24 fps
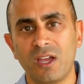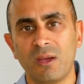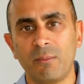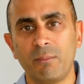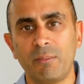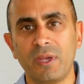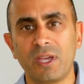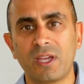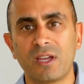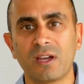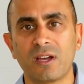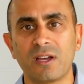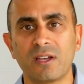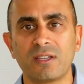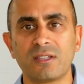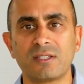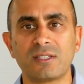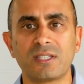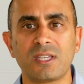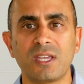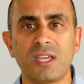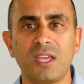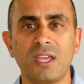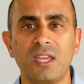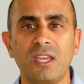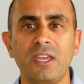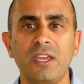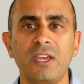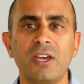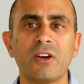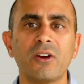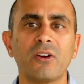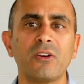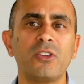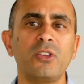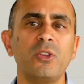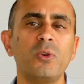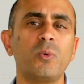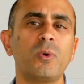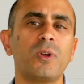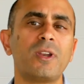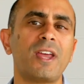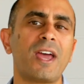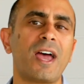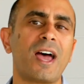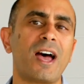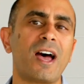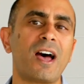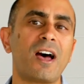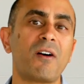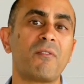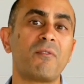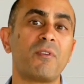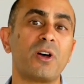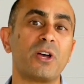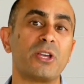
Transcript: because here you would have